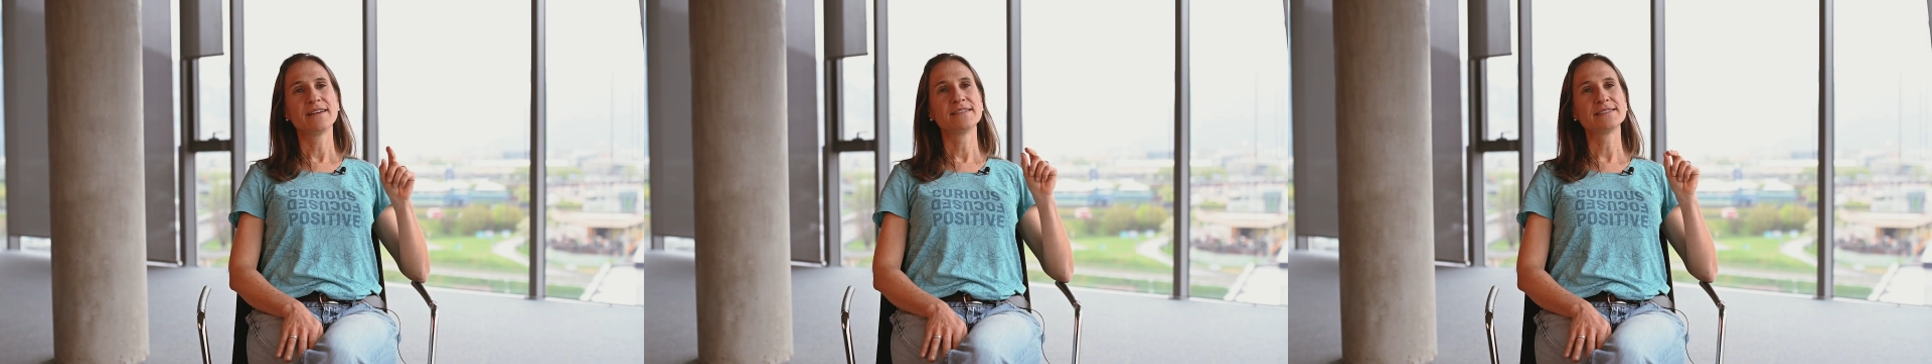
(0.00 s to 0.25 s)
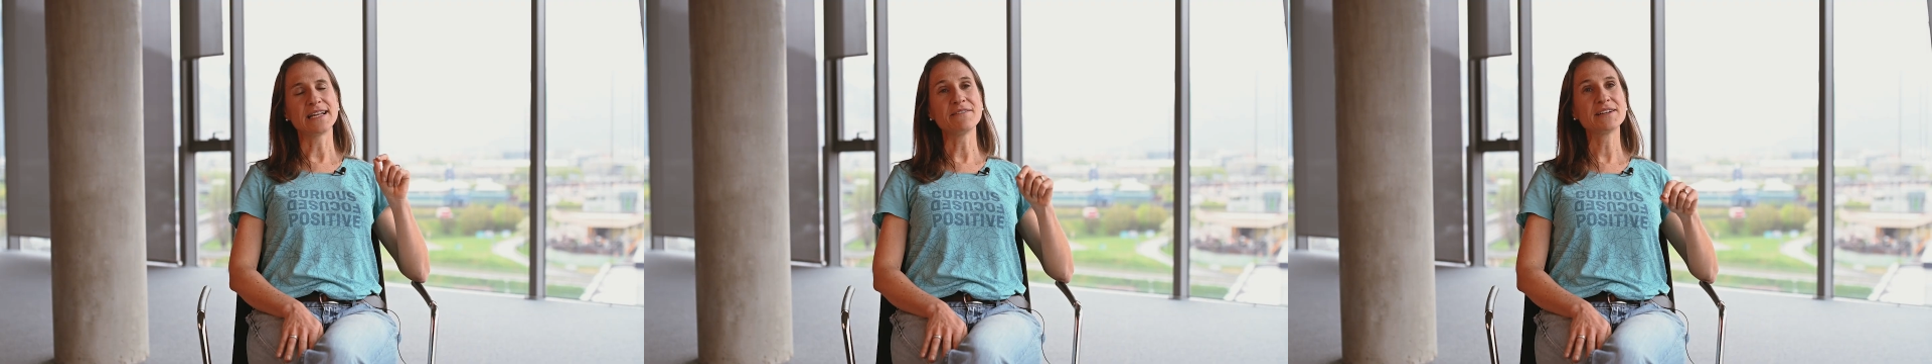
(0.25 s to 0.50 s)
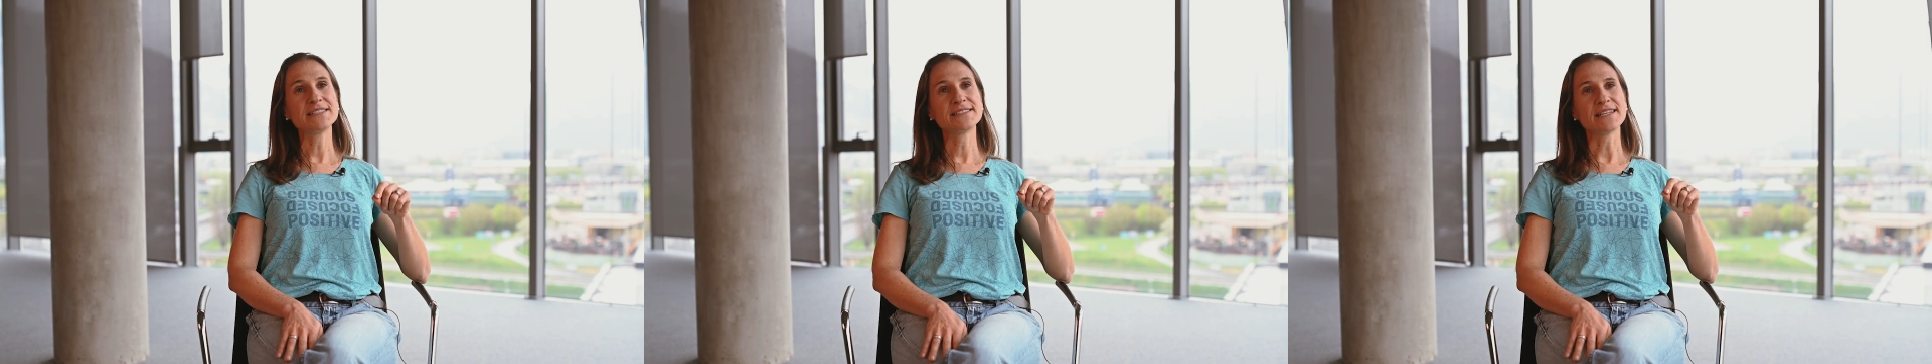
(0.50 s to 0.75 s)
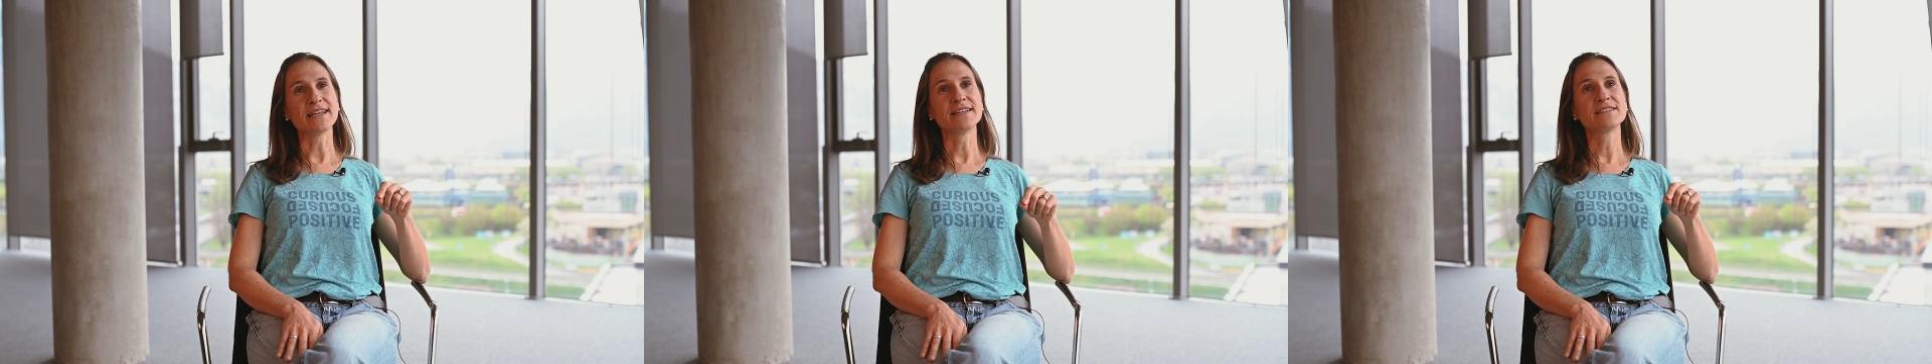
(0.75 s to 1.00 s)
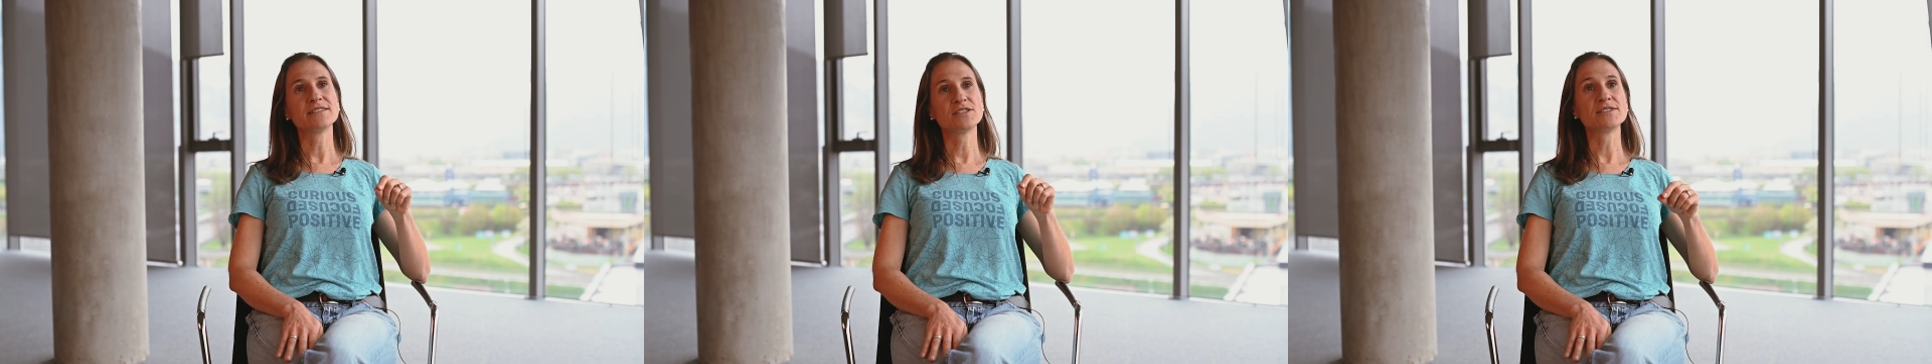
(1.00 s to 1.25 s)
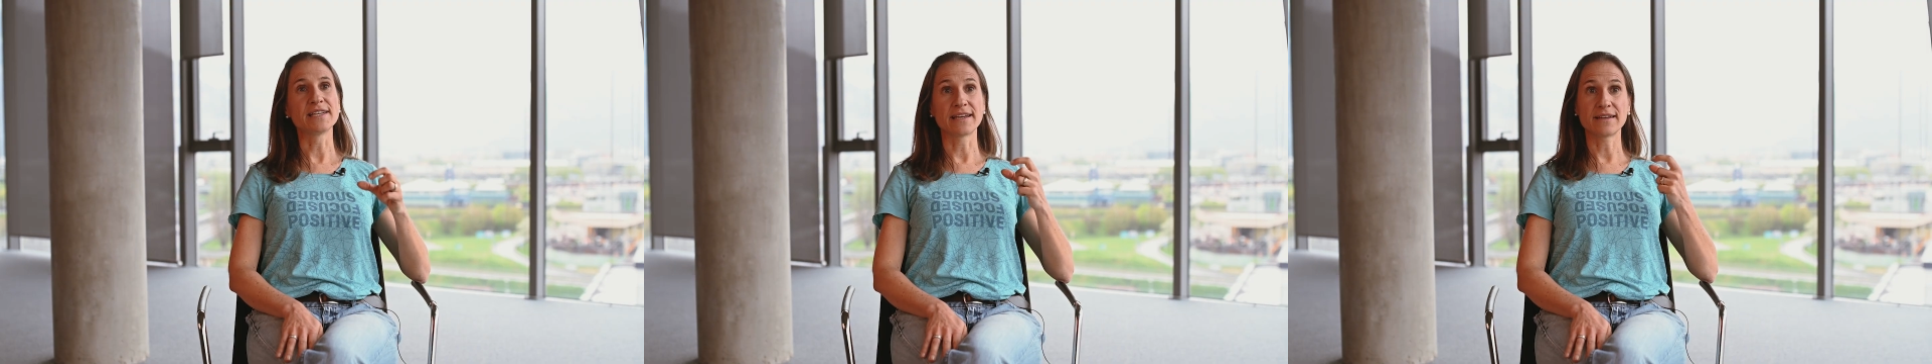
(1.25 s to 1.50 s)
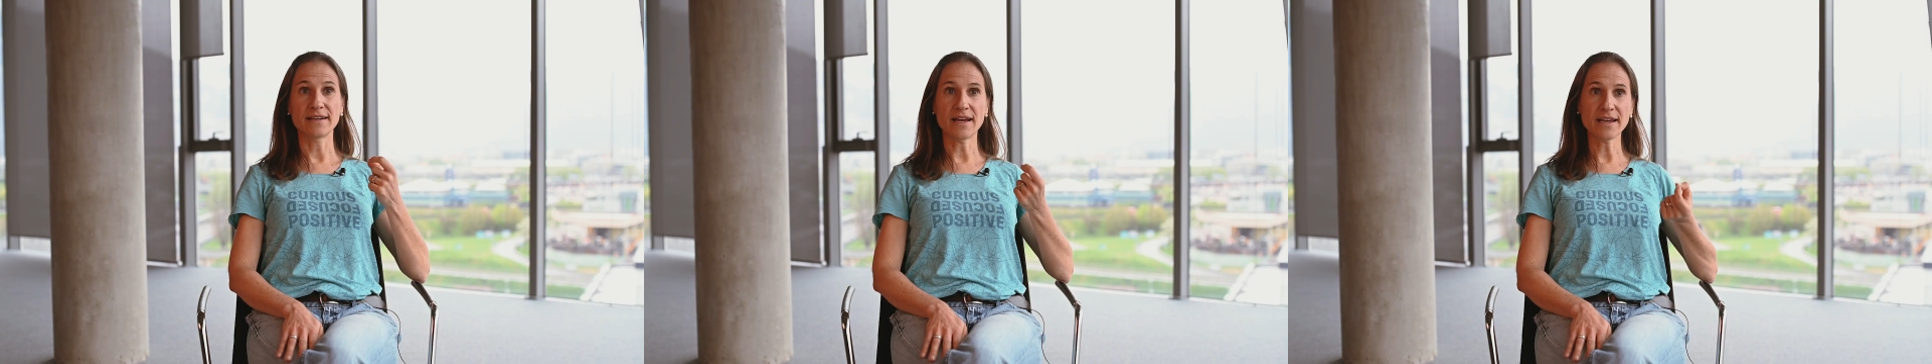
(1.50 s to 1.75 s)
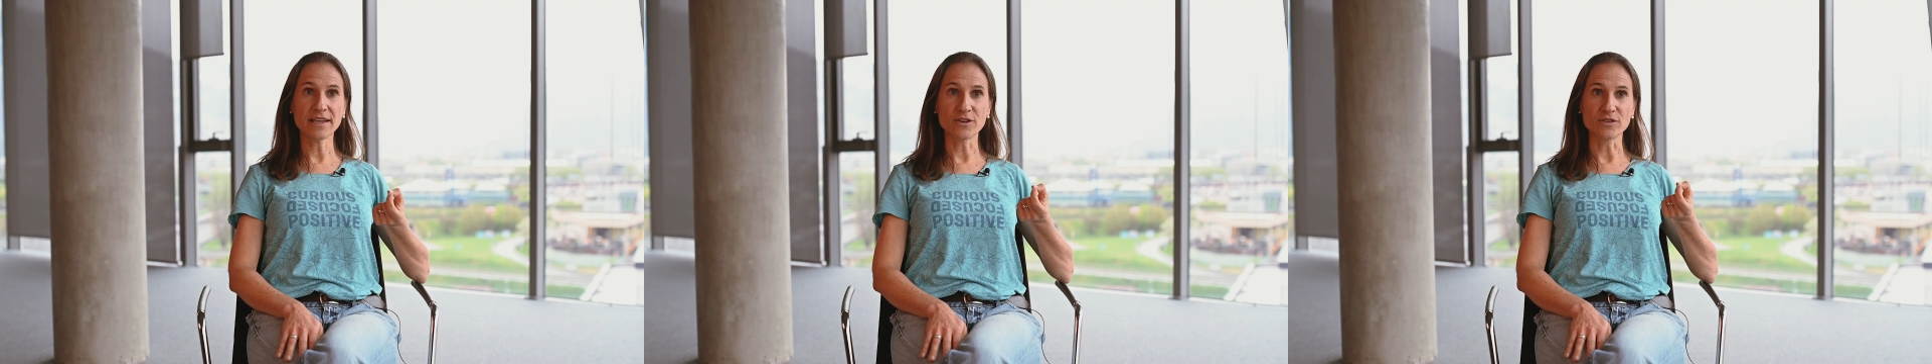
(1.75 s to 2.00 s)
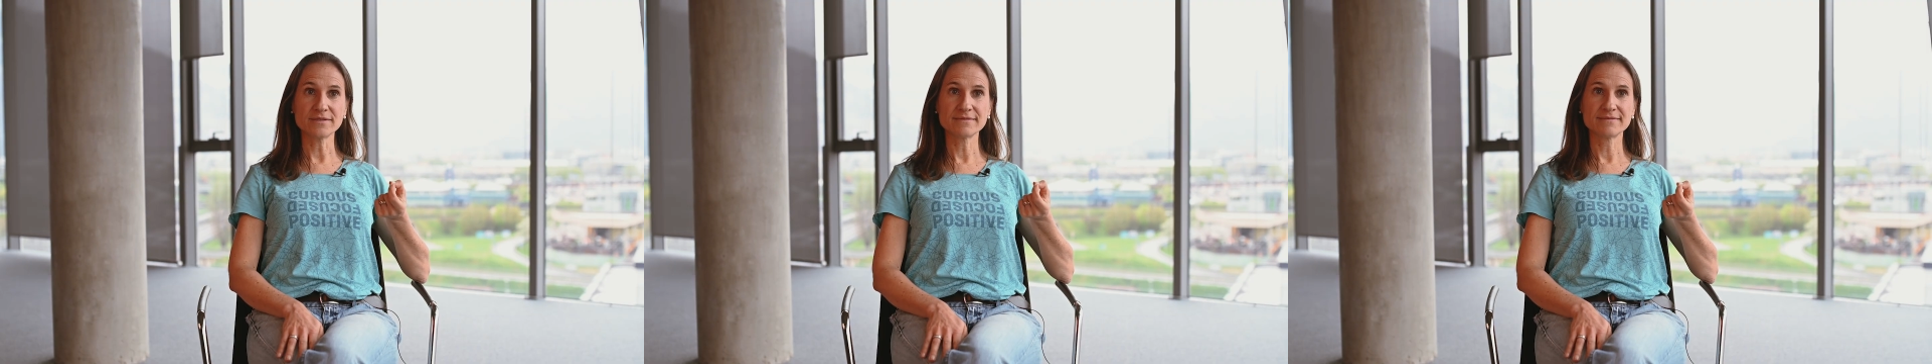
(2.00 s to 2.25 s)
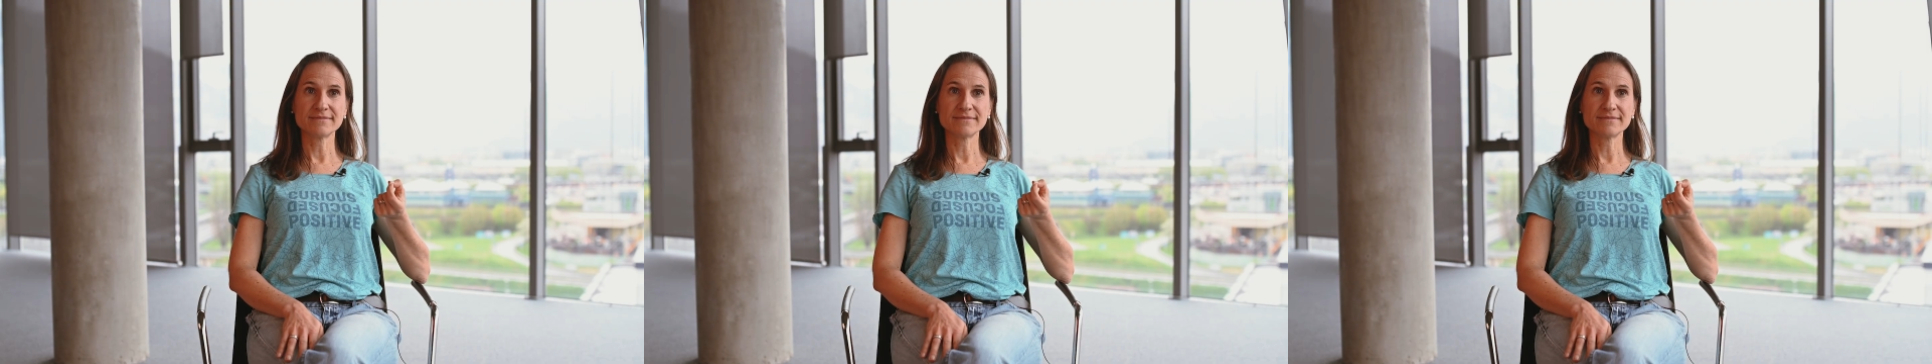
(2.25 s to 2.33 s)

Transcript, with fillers: Salewa decided to take an icon